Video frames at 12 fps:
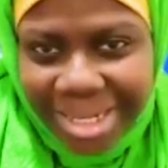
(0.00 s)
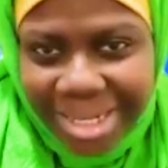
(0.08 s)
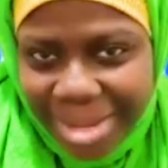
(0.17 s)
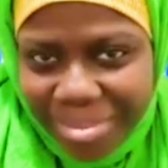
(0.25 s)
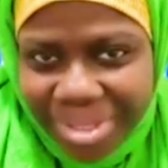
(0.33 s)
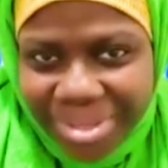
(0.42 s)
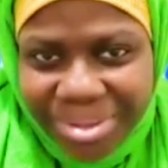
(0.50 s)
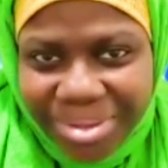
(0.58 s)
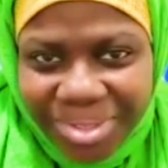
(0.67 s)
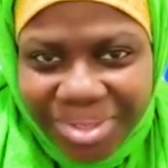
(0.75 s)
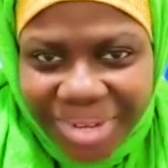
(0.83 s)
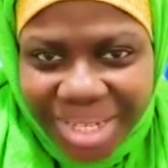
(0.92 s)
another episode
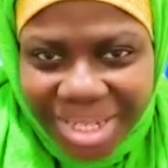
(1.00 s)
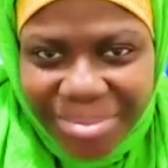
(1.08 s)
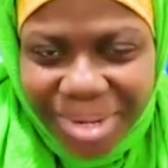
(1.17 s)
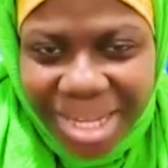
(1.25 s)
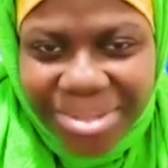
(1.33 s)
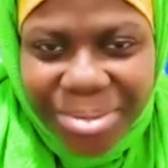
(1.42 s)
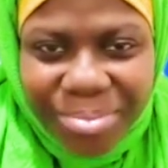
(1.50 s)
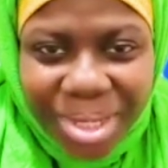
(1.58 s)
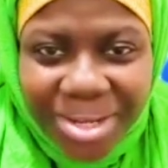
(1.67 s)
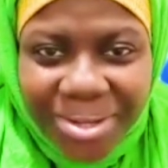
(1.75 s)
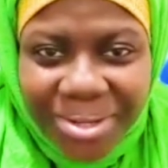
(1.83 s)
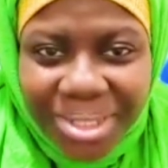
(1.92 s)
of the Tufajembala's
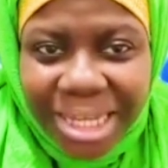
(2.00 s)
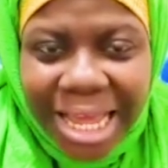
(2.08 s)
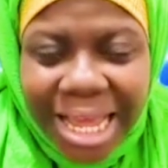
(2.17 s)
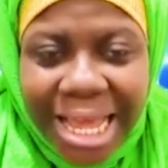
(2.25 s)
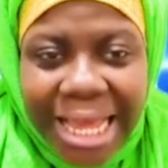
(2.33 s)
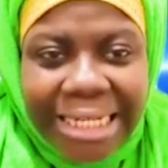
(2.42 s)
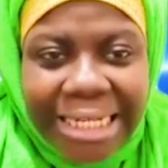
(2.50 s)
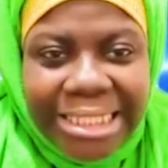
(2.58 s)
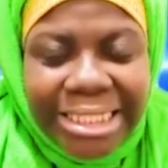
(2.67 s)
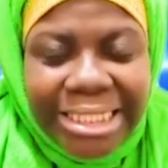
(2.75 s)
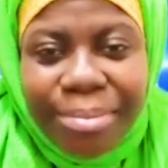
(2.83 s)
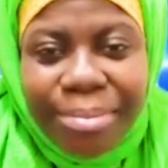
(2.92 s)
Opinion.
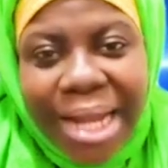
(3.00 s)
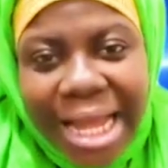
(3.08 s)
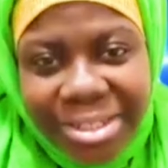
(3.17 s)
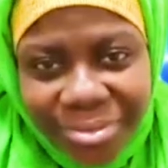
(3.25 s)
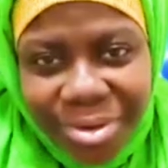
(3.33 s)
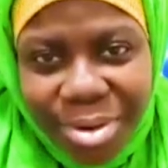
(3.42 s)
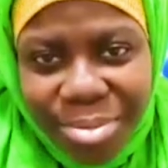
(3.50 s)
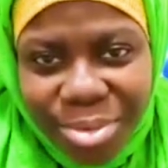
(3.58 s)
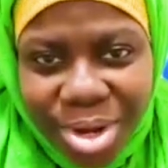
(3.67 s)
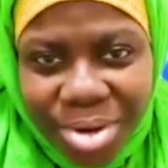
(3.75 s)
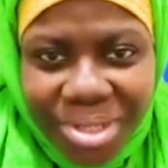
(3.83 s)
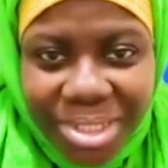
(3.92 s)
This is a
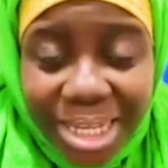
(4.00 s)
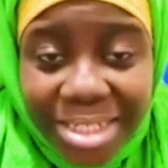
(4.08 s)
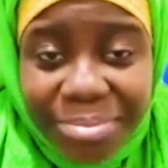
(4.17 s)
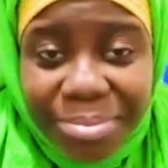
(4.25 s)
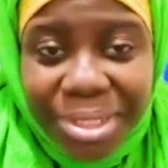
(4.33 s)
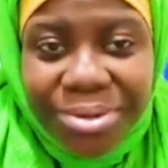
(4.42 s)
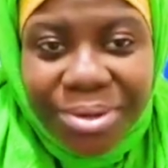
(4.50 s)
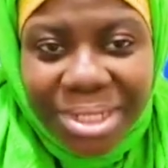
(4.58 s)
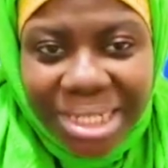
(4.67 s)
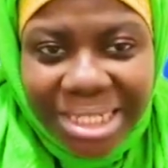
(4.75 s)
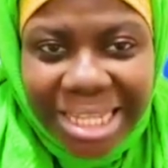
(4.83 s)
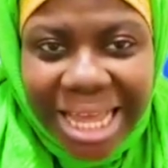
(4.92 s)
platform where research meets
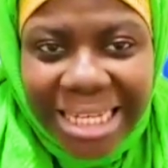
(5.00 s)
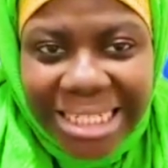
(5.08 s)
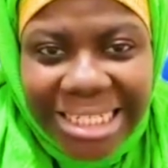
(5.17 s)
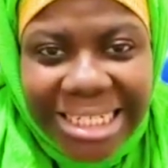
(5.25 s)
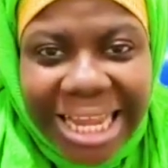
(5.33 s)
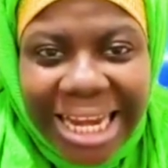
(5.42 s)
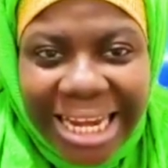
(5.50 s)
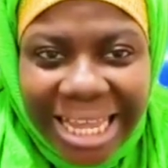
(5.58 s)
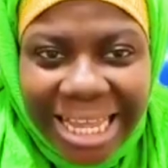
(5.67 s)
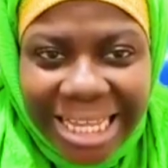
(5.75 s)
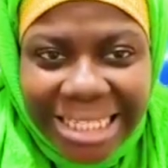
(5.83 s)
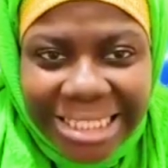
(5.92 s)
understanding and
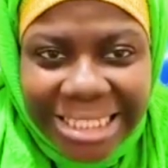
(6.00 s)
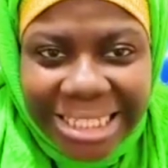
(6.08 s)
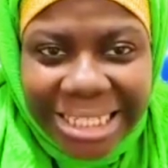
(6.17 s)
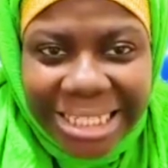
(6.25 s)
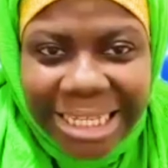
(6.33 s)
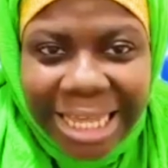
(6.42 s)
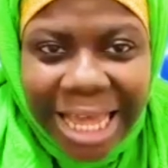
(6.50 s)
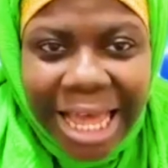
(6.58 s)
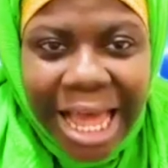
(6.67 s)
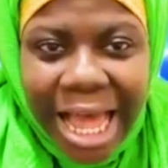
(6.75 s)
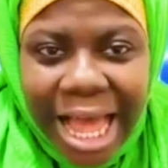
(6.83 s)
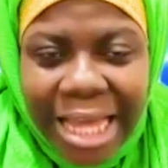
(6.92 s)
legacy.
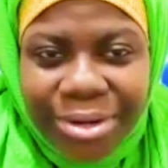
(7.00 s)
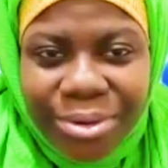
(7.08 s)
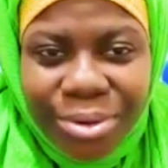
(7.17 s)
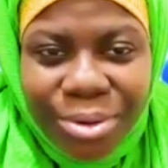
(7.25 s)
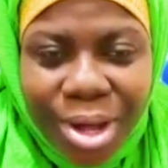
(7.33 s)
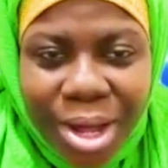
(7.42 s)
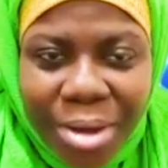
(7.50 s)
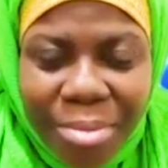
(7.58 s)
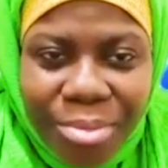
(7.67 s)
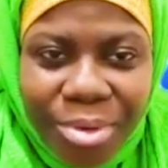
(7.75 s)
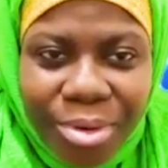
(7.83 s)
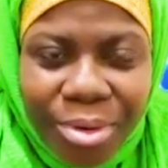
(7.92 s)
I know
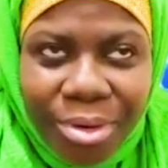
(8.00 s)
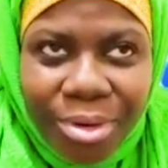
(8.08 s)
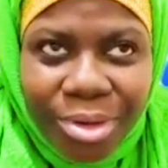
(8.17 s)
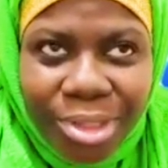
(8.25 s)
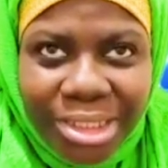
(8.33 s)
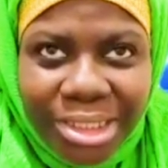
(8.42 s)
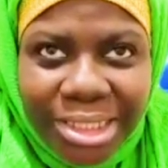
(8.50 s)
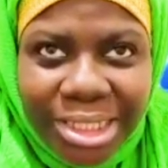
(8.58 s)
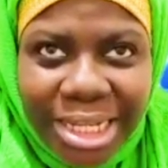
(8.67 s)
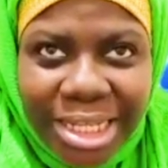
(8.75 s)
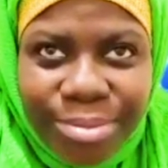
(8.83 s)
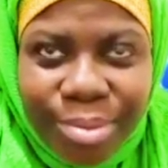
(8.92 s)
on
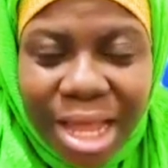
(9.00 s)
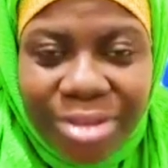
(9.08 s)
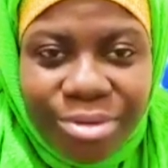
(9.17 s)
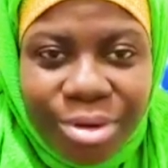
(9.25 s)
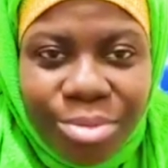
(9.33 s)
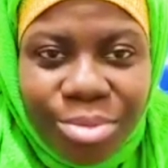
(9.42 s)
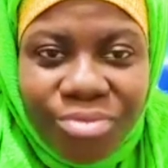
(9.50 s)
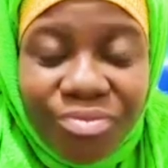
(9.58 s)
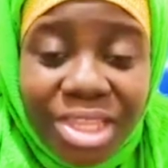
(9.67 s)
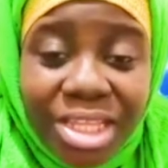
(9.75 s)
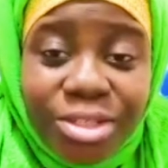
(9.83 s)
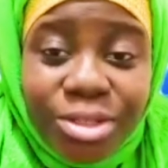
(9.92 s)
this platform
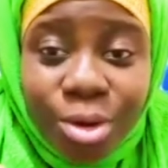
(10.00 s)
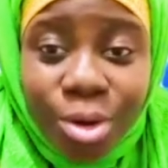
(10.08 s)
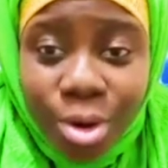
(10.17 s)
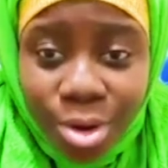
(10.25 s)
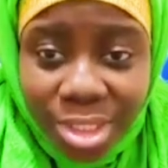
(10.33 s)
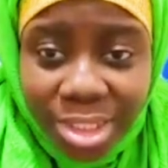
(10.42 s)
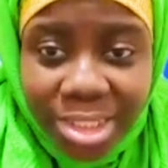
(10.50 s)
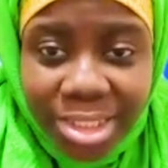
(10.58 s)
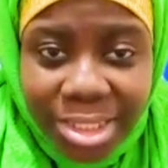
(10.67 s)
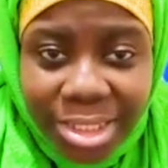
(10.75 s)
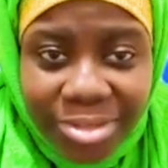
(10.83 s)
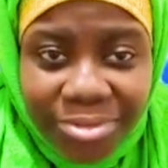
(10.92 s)
we've
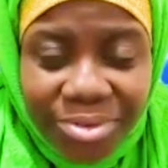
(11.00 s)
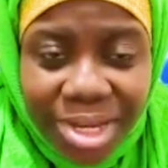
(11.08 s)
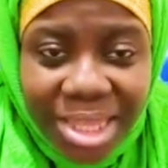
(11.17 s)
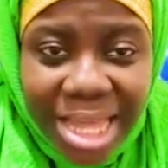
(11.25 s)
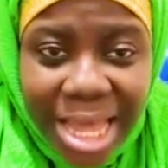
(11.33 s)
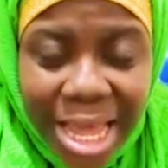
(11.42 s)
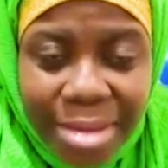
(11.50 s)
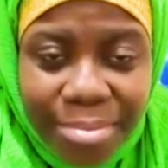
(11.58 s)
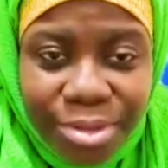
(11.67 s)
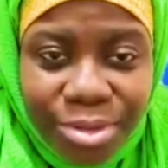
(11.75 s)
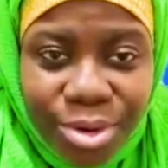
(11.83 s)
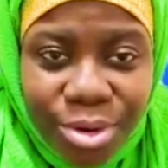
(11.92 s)
discussed different
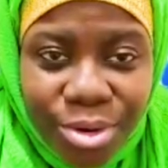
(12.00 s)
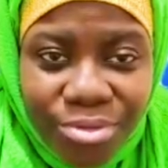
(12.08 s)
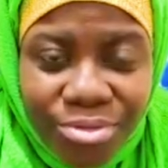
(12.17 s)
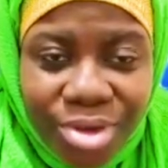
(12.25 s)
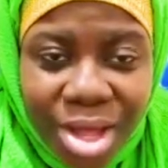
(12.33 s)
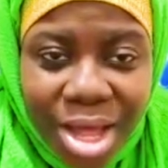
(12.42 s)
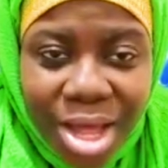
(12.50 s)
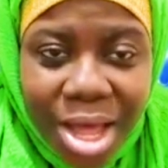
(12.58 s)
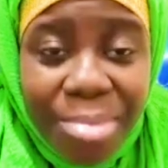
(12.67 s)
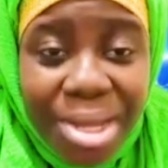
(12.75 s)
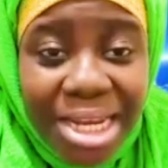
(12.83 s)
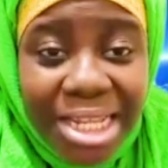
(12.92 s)
types of
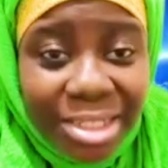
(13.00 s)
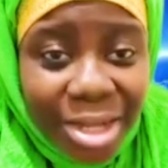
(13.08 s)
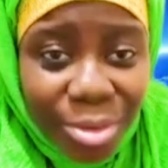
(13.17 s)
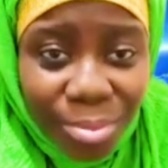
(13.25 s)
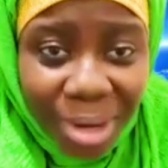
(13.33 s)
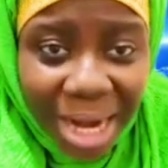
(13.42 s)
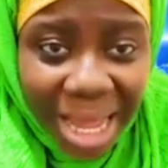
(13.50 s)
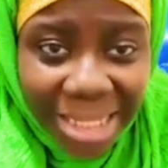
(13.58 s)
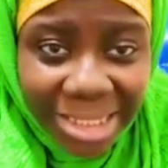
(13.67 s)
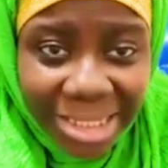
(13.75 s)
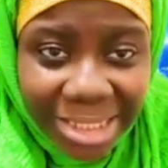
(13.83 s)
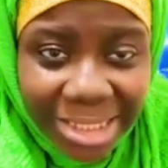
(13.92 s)
medicinal
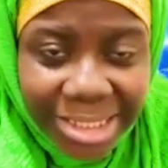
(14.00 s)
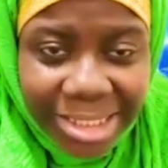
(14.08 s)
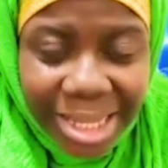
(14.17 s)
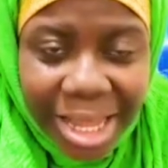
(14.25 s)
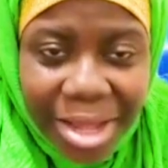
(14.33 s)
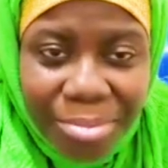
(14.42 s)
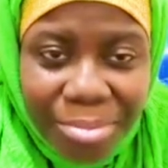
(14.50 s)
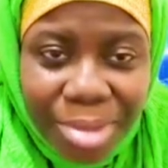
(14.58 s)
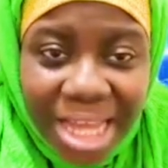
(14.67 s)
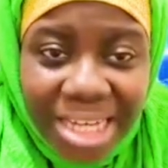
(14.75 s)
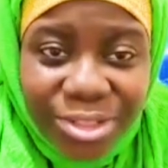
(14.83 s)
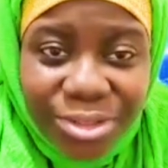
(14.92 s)
plants,
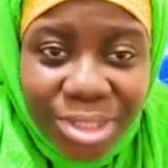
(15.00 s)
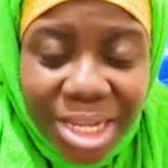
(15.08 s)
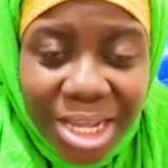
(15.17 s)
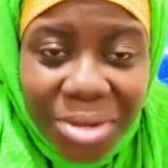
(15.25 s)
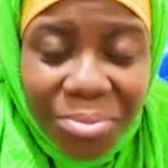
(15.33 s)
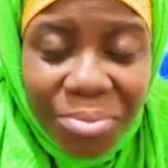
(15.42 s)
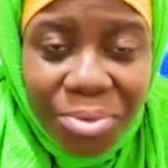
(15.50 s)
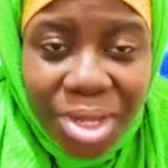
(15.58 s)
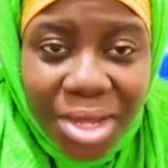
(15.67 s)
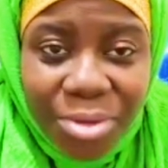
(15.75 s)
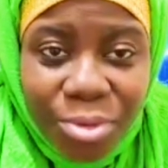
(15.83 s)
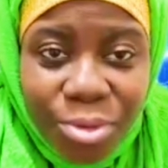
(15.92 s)
and today
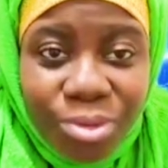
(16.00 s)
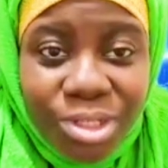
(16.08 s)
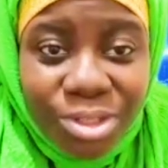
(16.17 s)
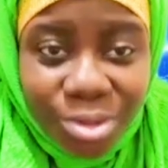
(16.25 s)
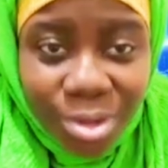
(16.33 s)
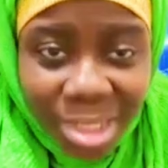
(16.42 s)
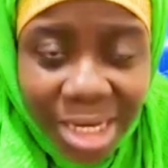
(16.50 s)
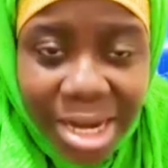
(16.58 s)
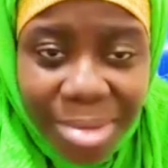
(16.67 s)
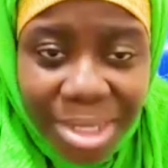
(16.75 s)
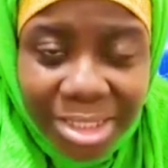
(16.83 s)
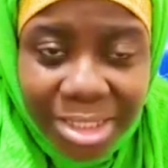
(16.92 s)
we will discuss
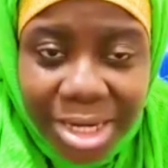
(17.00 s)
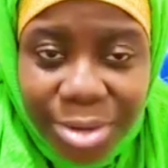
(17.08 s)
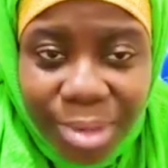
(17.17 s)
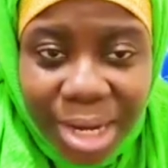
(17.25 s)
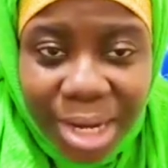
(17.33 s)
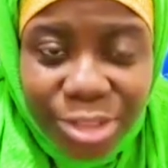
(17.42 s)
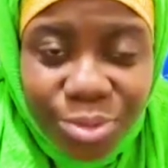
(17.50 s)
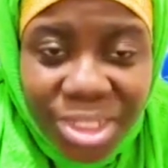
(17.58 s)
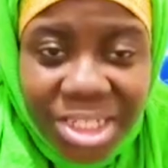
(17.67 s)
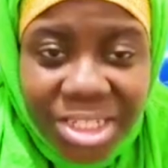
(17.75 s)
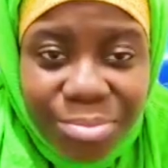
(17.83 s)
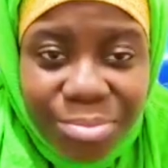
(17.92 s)
another medicinal plant,
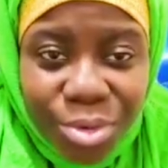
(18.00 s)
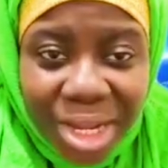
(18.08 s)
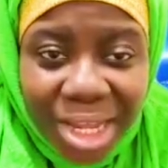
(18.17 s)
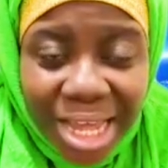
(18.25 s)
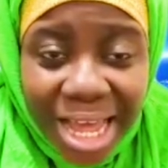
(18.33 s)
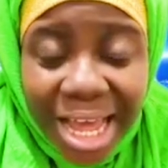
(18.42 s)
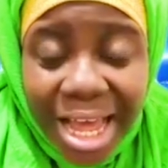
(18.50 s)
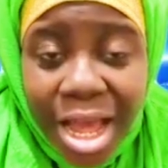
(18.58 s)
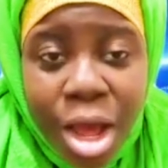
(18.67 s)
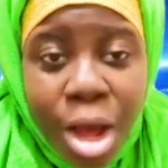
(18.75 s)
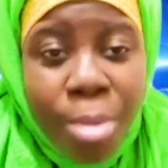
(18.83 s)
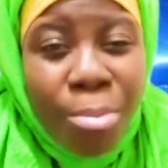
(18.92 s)
which is Moringa.
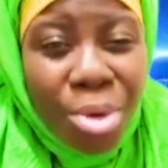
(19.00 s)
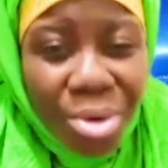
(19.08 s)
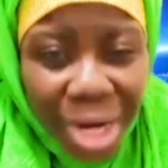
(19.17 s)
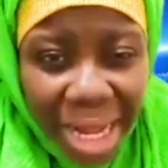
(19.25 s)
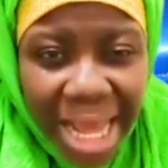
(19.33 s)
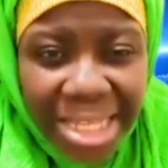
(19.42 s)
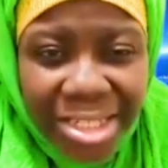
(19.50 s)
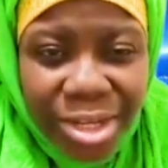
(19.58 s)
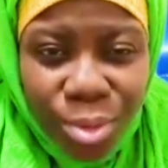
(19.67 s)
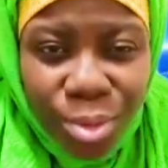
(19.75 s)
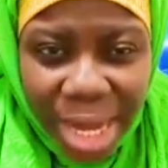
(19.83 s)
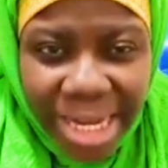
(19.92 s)
Moringa is a
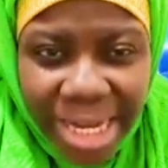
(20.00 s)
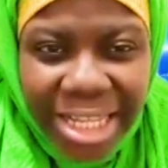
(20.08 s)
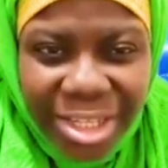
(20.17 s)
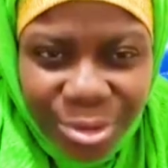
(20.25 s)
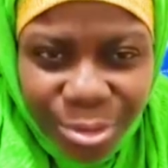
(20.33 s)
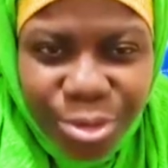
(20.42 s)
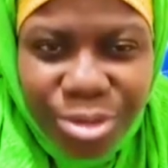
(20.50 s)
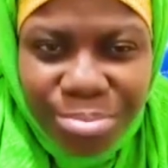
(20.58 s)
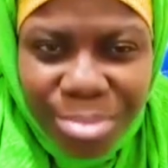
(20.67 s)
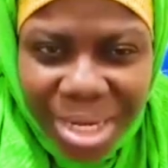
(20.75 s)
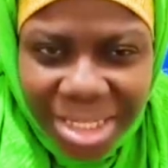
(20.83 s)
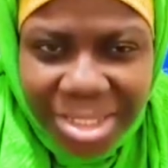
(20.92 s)
widely
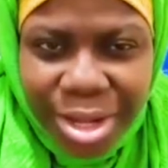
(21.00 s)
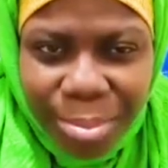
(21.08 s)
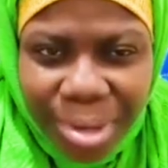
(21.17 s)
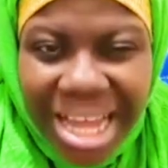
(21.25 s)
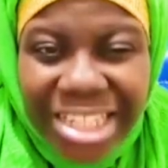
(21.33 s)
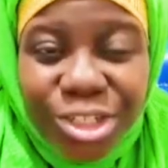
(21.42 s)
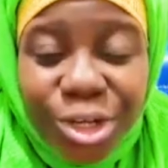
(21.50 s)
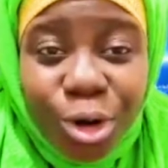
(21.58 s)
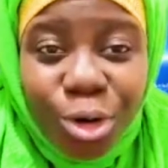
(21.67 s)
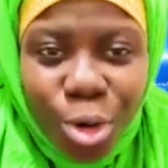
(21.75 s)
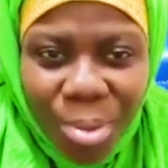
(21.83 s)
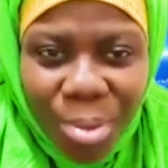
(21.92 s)
used medicinal plant
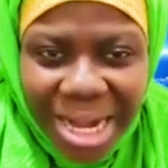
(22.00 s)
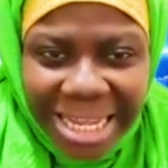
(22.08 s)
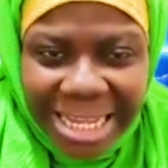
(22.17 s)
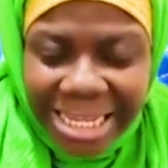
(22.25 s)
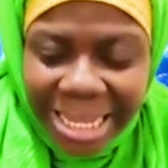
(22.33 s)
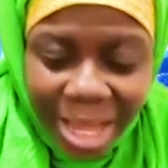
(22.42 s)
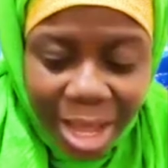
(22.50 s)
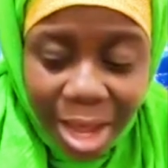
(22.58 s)
globally,